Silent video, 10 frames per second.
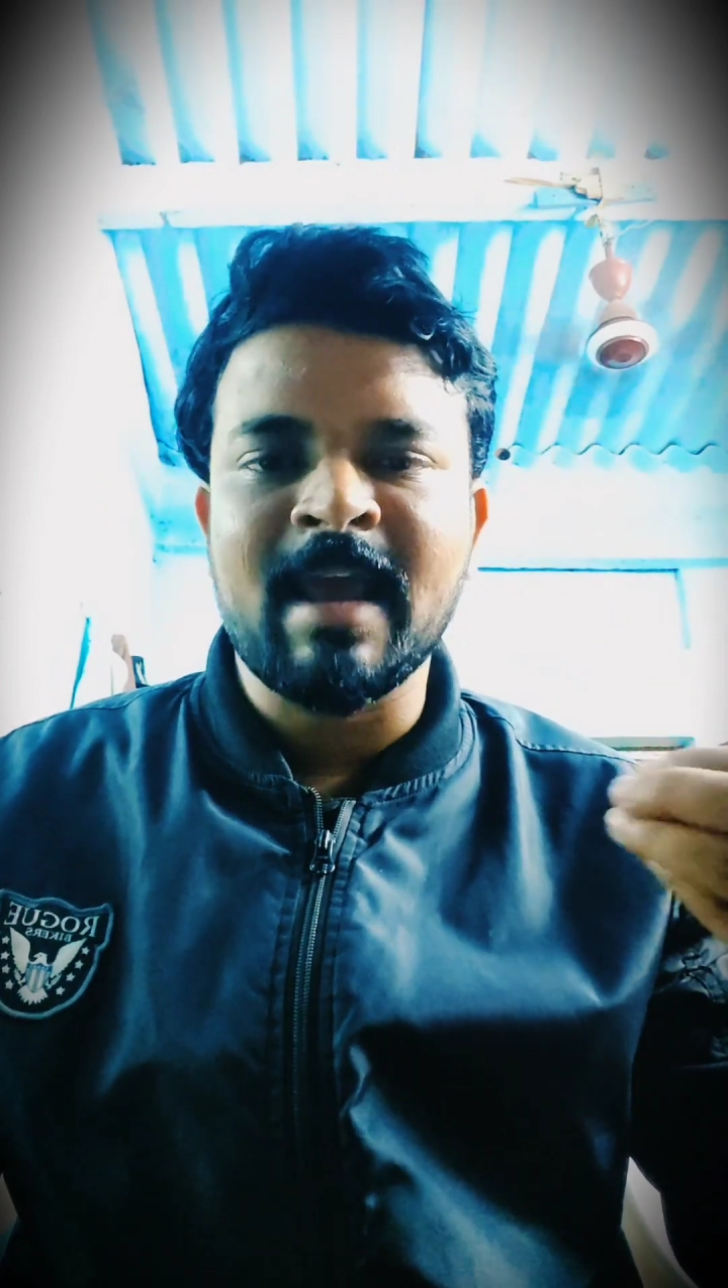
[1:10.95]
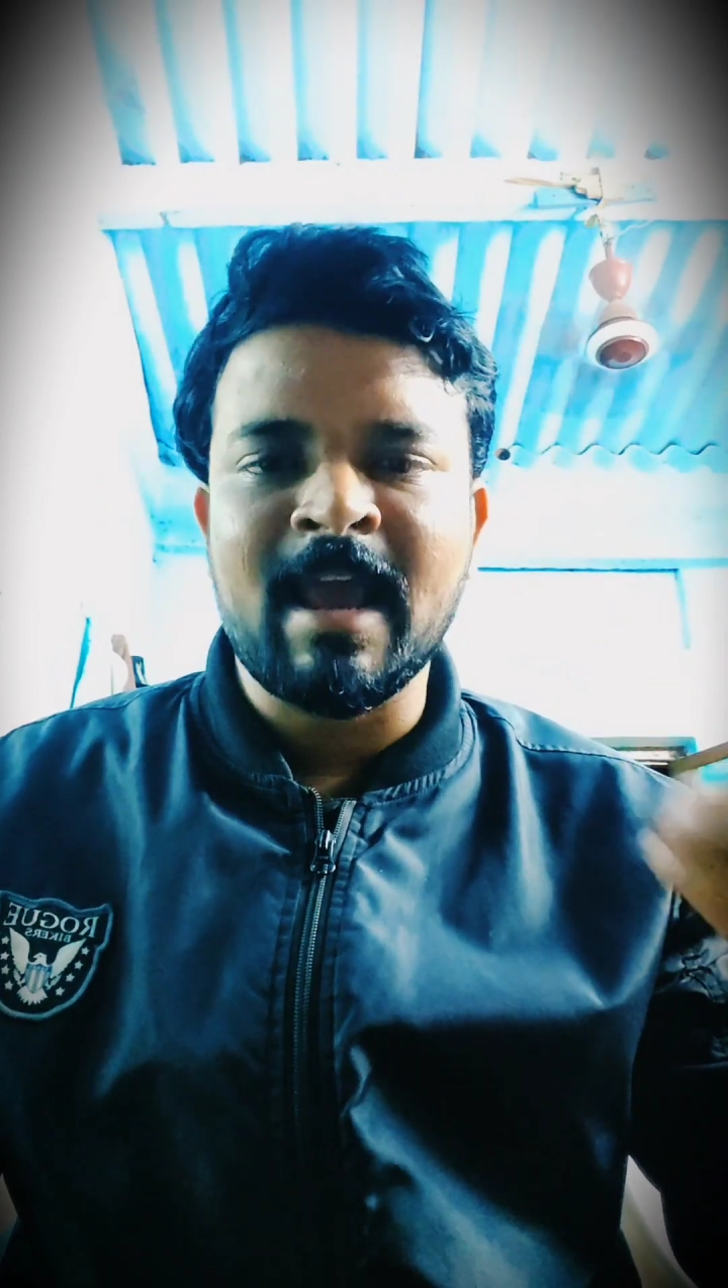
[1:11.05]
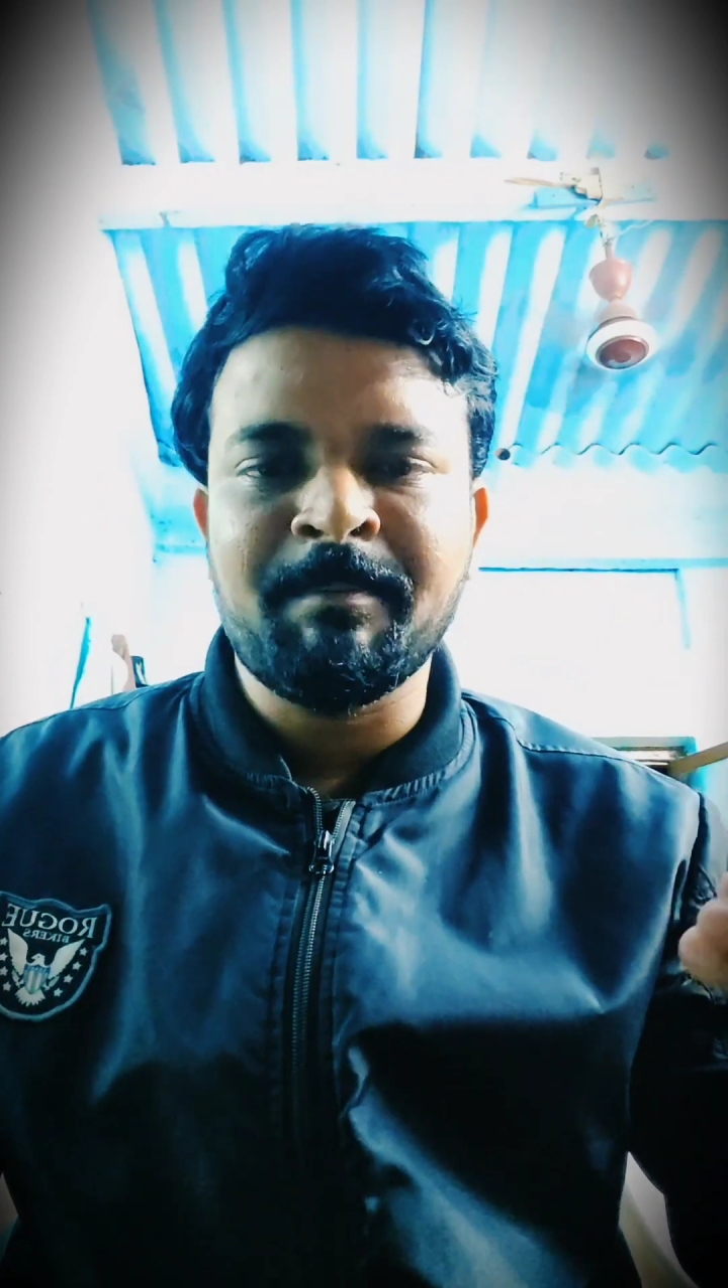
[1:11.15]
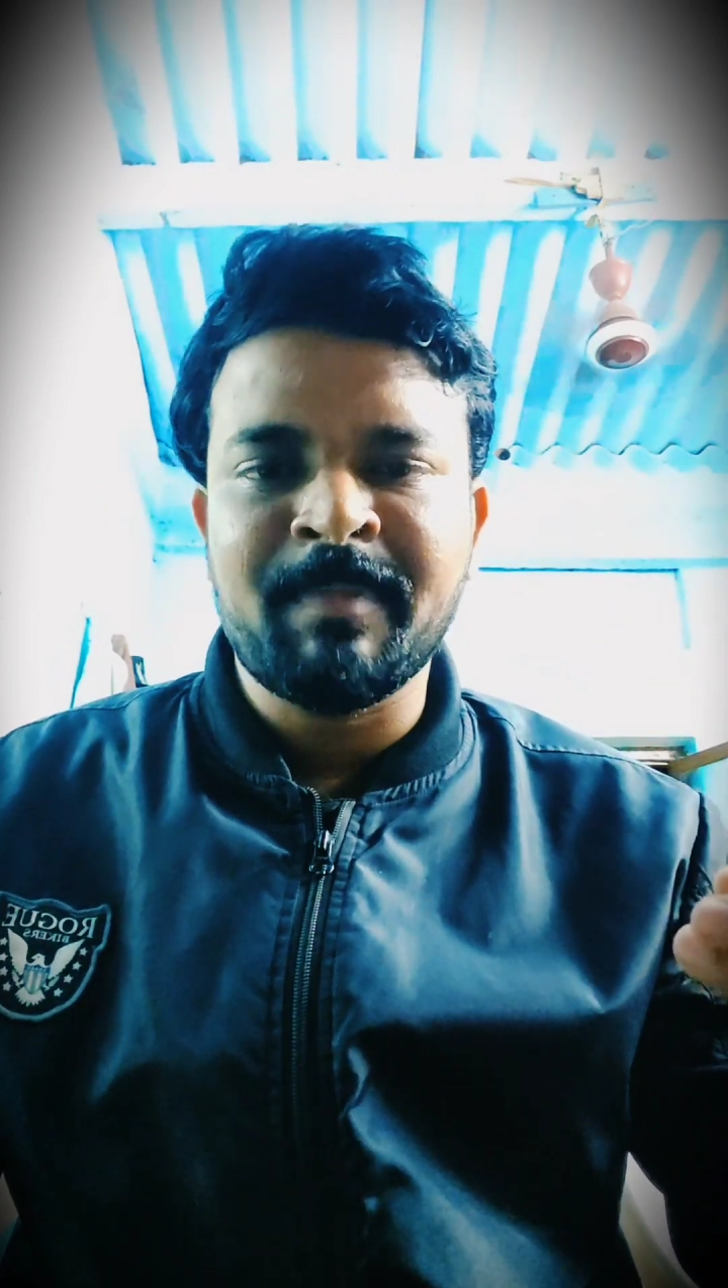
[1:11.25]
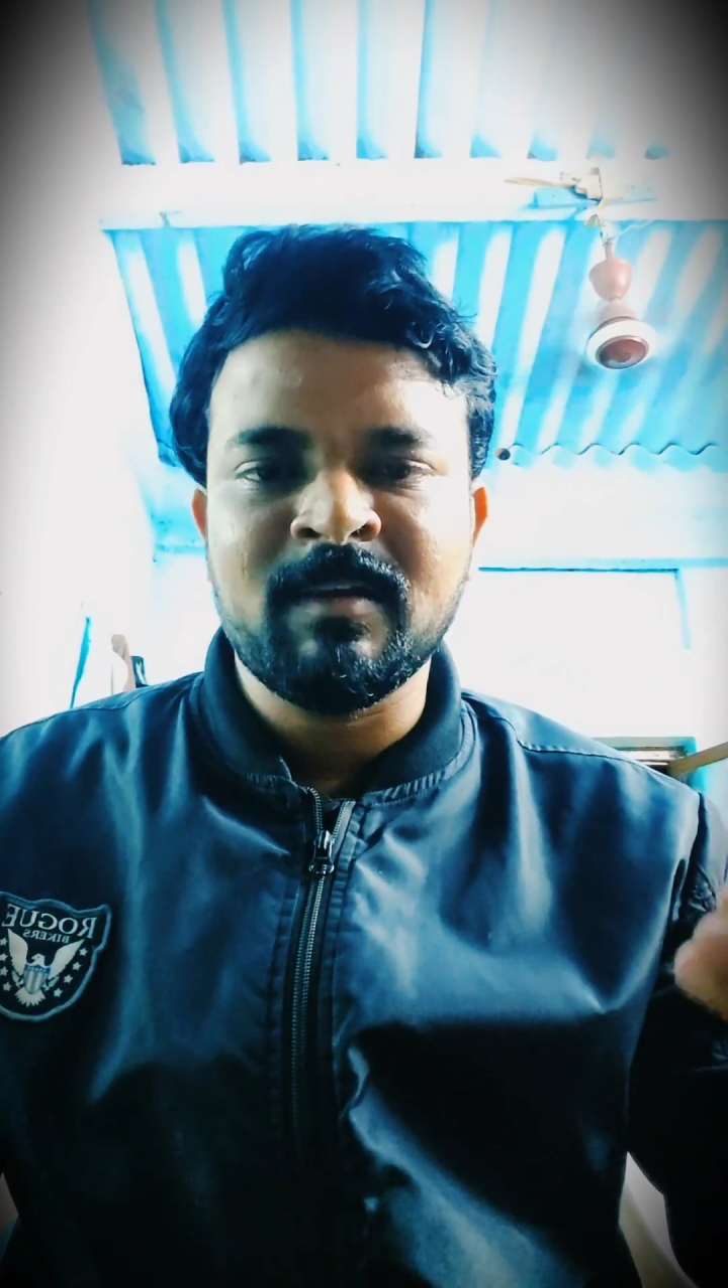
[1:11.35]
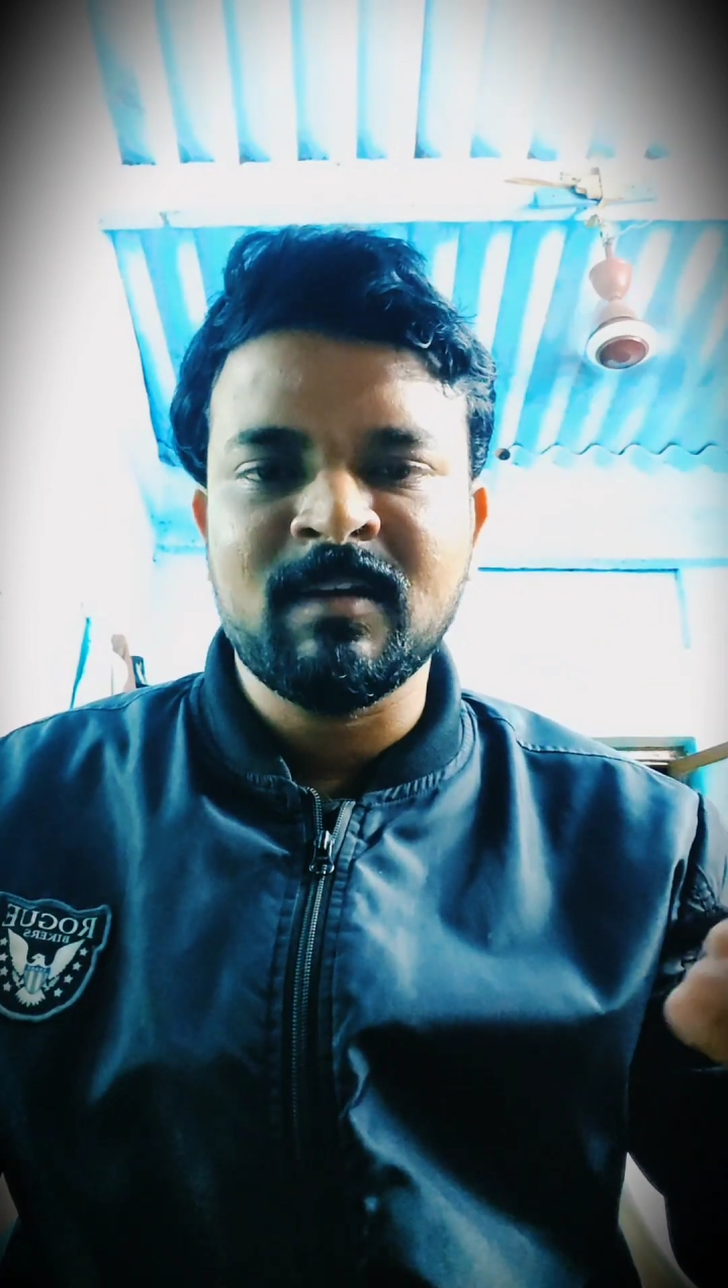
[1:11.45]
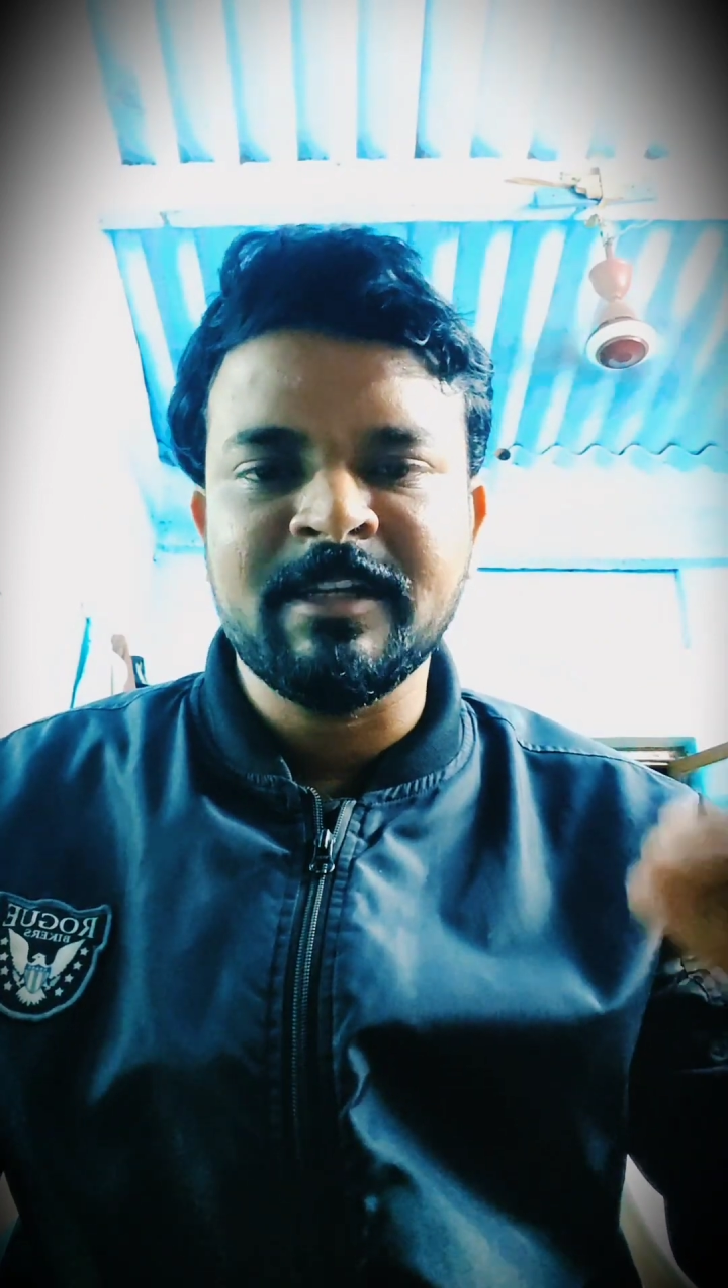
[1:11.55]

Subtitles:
happen